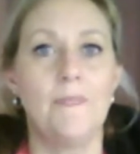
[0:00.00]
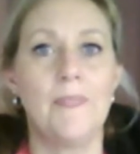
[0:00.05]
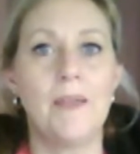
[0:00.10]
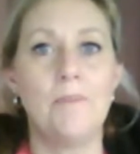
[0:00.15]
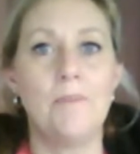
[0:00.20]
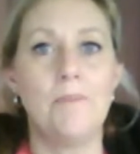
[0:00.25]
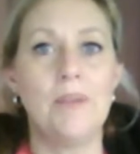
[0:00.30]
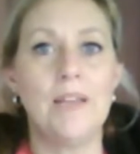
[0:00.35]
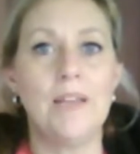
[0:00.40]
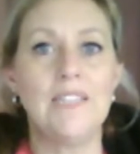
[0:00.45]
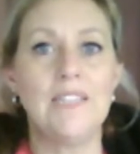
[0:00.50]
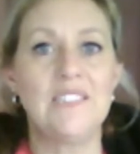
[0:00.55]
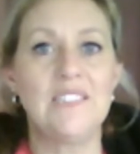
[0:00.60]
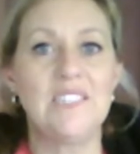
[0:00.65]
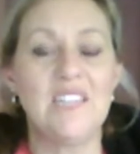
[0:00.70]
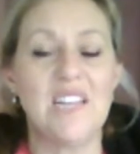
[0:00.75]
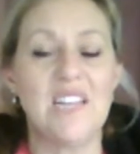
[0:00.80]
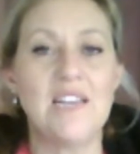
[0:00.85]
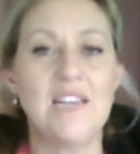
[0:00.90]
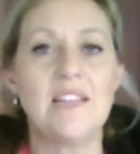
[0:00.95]
They barely
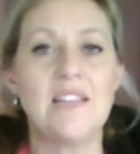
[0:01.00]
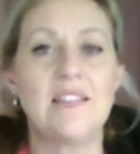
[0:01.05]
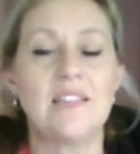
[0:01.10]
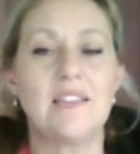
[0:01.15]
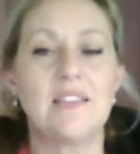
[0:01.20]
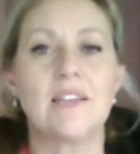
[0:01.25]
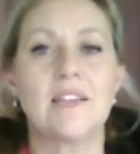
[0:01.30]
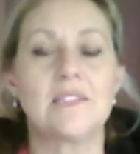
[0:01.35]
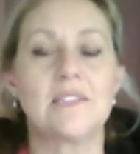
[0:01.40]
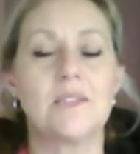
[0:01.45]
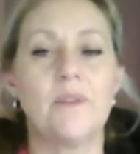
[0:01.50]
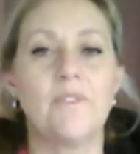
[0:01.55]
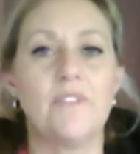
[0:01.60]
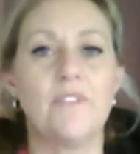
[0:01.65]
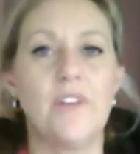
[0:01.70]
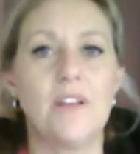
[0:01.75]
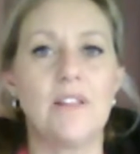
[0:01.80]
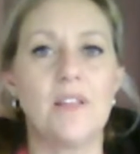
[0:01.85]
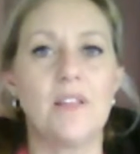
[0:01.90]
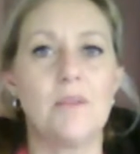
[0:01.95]
did anything except
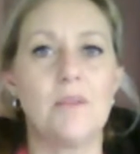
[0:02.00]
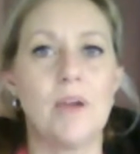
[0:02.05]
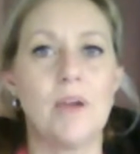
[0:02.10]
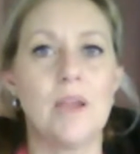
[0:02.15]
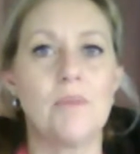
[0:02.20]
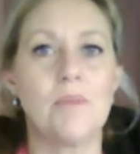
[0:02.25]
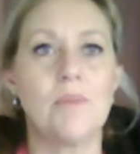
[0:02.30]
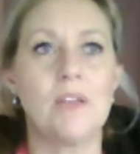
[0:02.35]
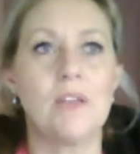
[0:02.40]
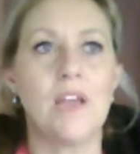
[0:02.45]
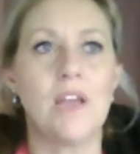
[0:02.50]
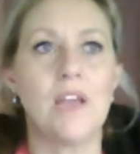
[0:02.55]
feed their baby,